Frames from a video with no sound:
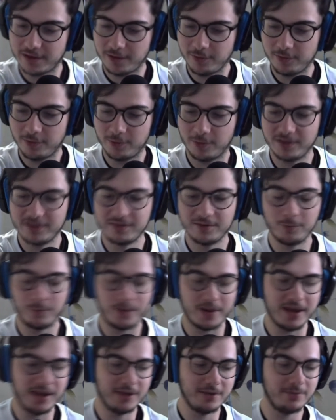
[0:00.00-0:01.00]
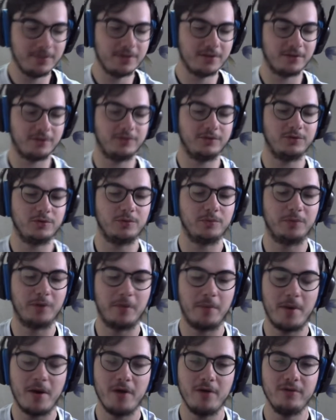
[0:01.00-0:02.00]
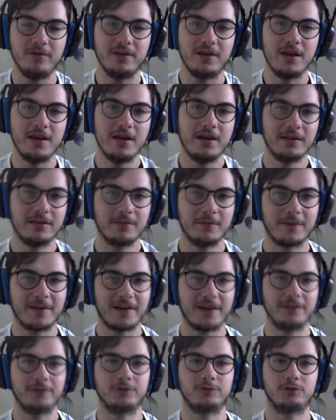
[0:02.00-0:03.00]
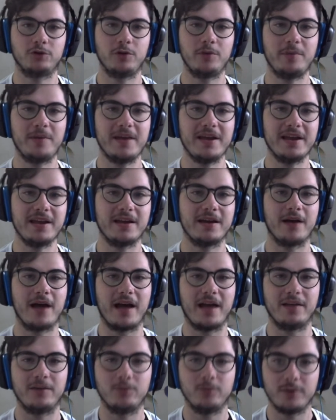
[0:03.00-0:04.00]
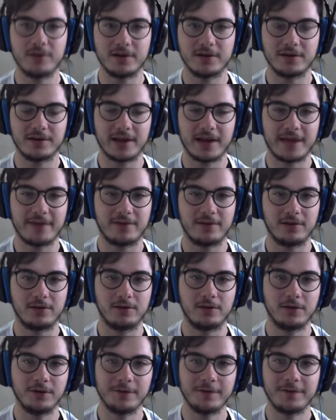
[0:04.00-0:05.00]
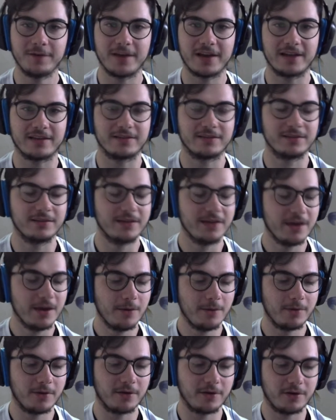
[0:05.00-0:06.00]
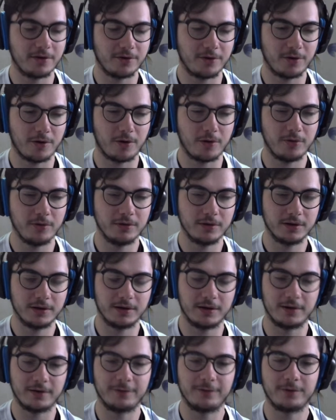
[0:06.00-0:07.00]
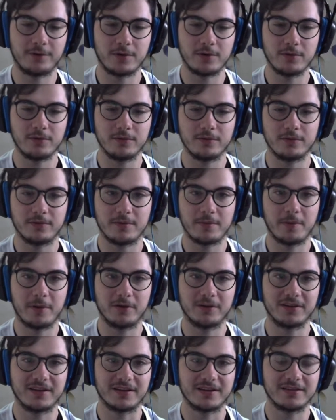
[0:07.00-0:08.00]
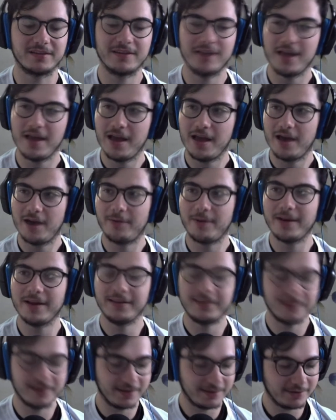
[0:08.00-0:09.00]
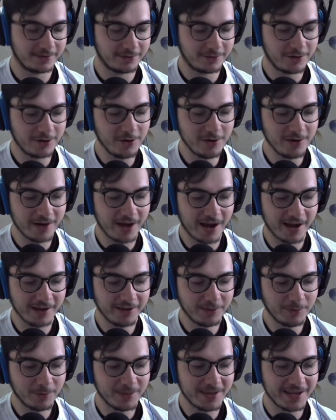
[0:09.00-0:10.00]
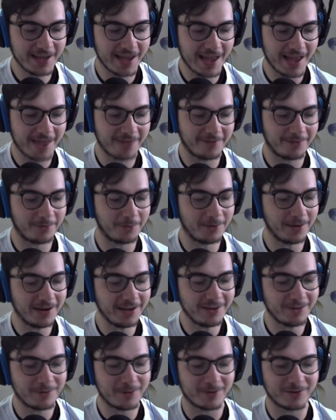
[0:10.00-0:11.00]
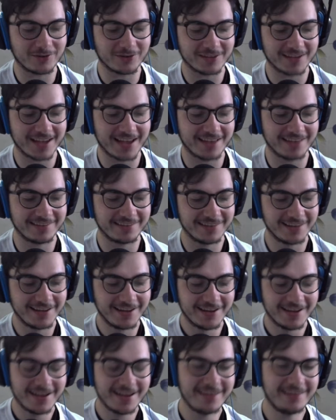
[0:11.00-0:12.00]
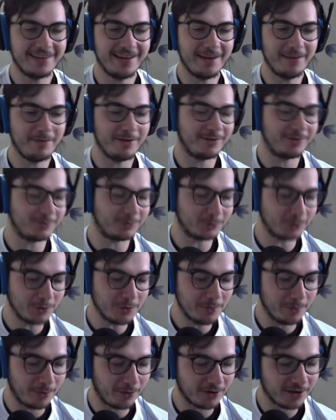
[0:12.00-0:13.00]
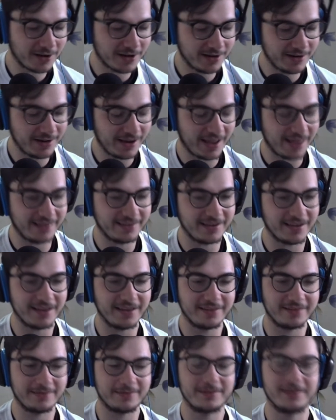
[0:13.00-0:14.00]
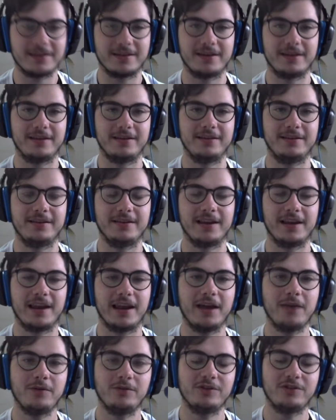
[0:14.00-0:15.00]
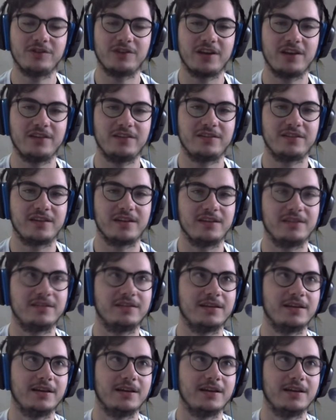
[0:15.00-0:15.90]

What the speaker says: once a week. We're going to propose some kind of topic, and we're going to have a lot of guests we're going to know through the podcast. Alright, tonight we have a really special guest. His name is Drew Morgan and is in language exchange since.